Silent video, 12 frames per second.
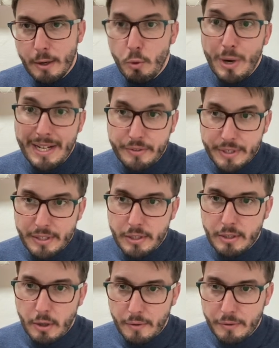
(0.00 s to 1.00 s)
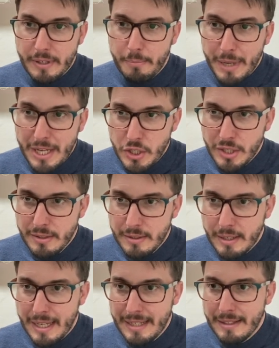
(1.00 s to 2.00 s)
quadrant of the
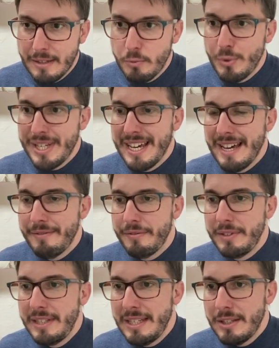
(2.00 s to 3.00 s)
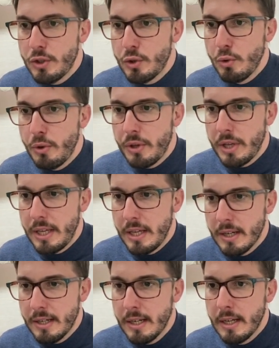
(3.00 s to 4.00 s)
patient, and then we have this tooth
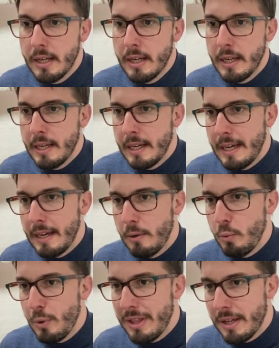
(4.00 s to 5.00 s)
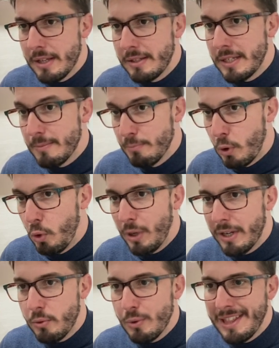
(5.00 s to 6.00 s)
here with this
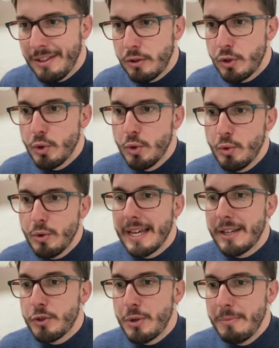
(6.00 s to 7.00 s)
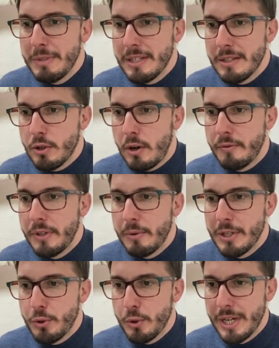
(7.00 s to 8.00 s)
molar with two extremities of the
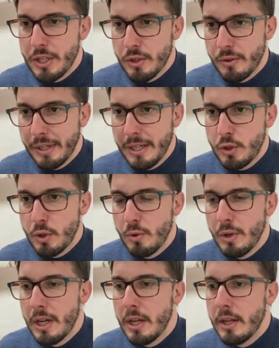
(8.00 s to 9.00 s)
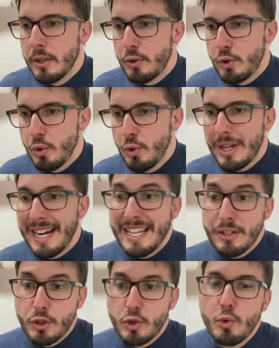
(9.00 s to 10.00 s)
restoration. Okay, so two
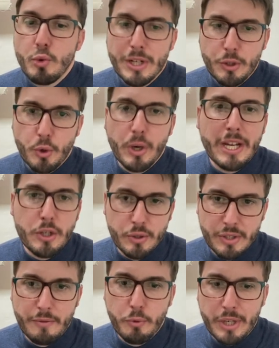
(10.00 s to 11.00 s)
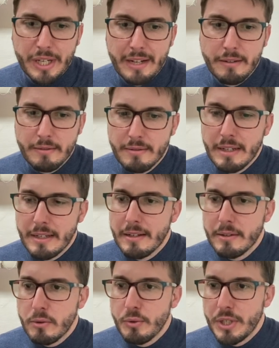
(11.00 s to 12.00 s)
class 2 restorations, if we can
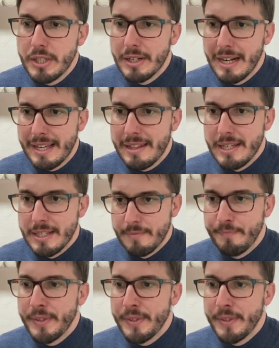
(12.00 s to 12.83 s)
consider like this.